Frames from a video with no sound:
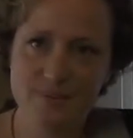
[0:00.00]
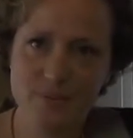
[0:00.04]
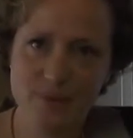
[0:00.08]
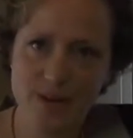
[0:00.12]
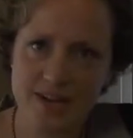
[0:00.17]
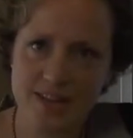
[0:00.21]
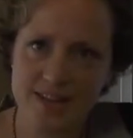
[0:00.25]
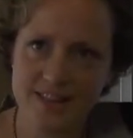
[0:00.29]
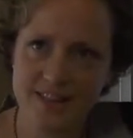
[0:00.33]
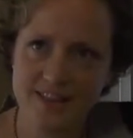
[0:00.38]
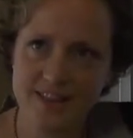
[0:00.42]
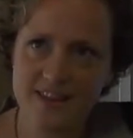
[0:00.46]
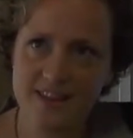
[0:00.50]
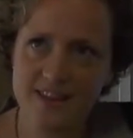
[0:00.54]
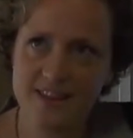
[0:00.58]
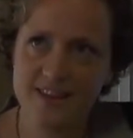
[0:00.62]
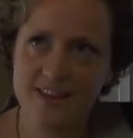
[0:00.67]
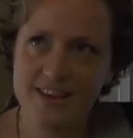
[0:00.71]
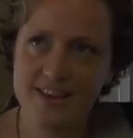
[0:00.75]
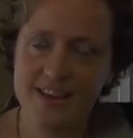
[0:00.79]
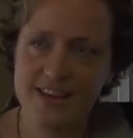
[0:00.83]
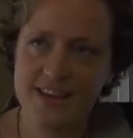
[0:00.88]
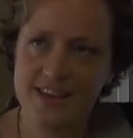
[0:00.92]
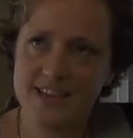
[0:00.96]
But I think
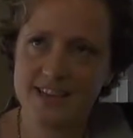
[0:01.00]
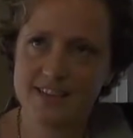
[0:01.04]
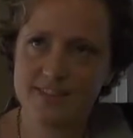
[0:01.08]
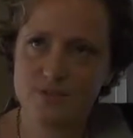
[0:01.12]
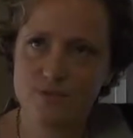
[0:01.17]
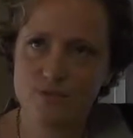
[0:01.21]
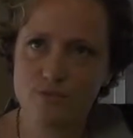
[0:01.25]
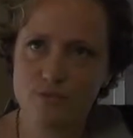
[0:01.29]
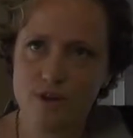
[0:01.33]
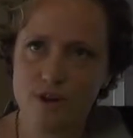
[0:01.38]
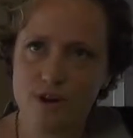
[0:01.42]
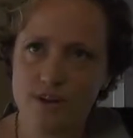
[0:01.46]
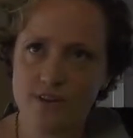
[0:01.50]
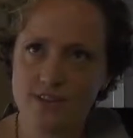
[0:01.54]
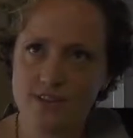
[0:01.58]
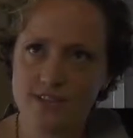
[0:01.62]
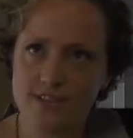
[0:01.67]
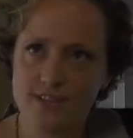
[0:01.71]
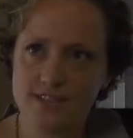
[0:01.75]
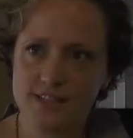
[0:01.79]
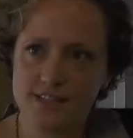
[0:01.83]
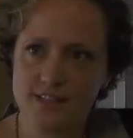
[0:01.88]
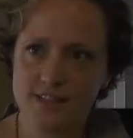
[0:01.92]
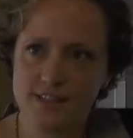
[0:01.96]
it's wrong
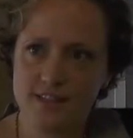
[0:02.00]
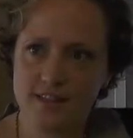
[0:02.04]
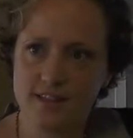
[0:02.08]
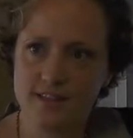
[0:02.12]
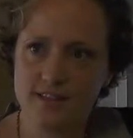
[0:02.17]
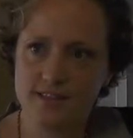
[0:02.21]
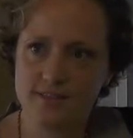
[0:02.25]
to say that